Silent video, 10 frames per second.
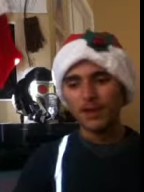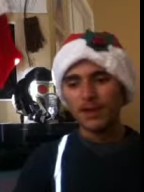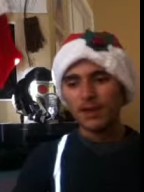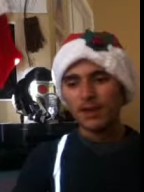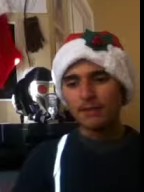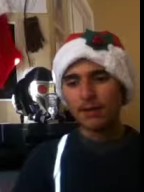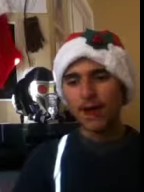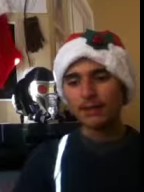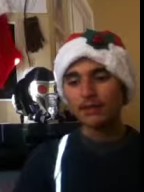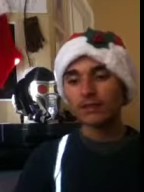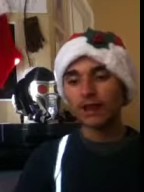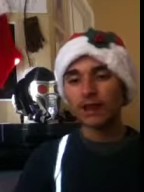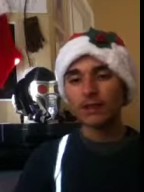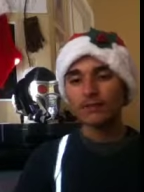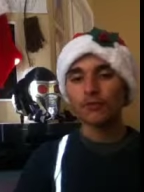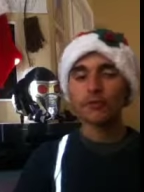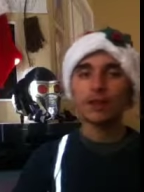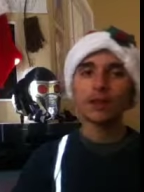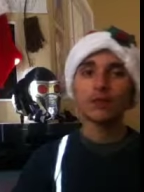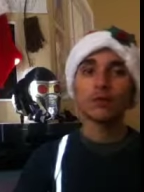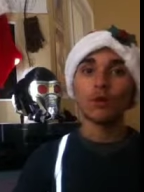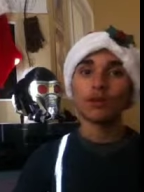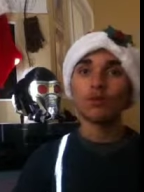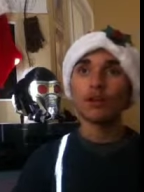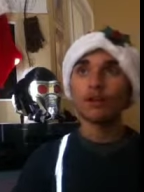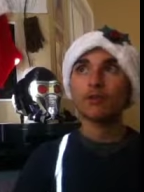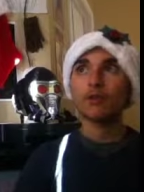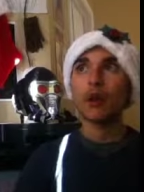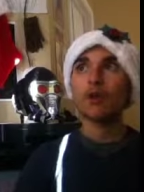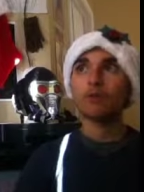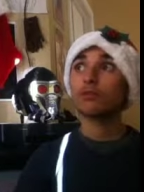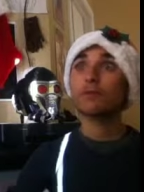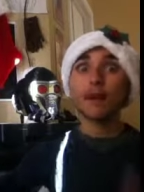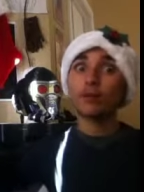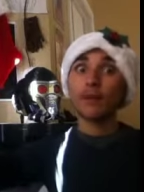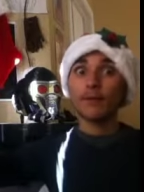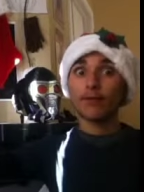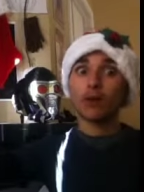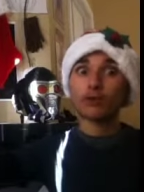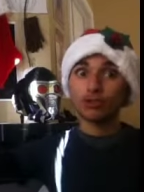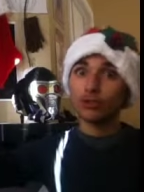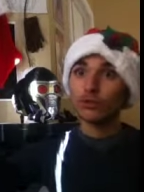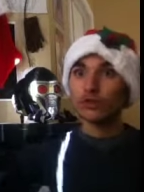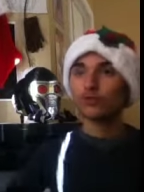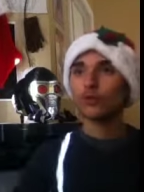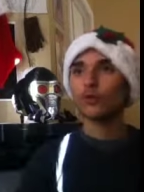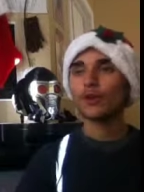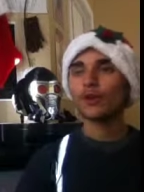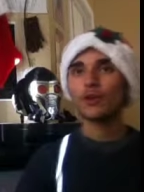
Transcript: But at the time, for me, it was like, oh, Spider-Man, the cartoon, that's really good.